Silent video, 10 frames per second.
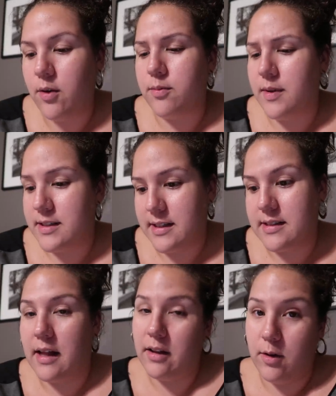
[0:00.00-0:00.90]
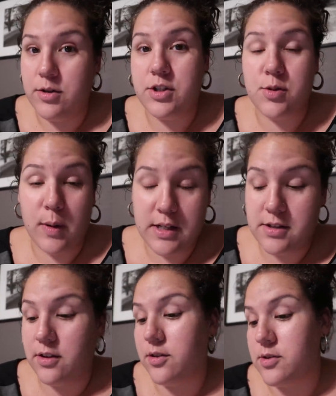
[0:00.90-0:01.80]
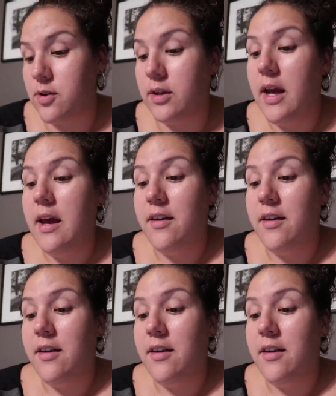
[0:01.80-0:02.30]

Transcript: Oh, it says hello. She's 22 years old,